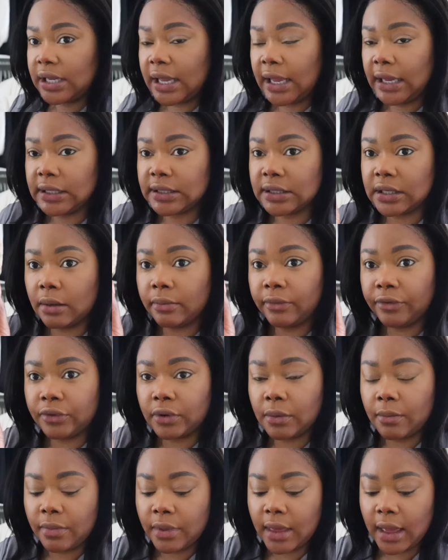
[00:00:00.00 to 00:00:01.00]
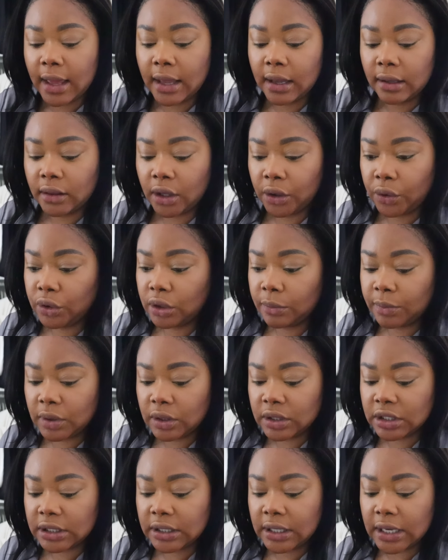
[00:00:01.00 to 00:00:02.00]
take some from there, the Huda
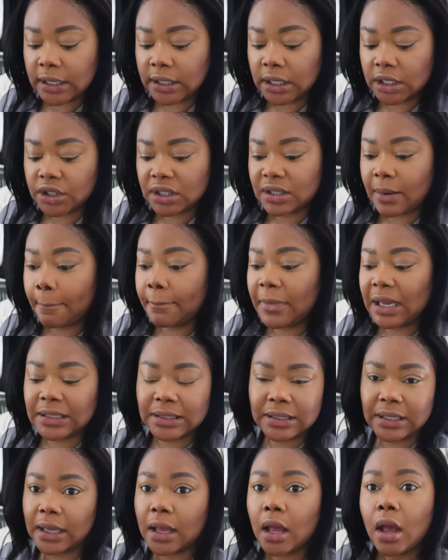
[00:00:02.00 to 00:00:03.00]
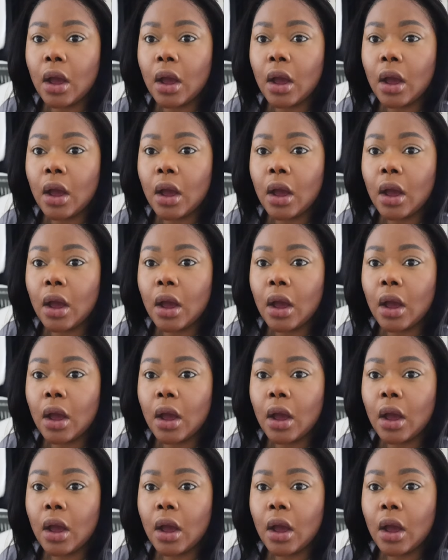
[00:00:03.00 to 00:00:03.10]
Beauty, and I just mix it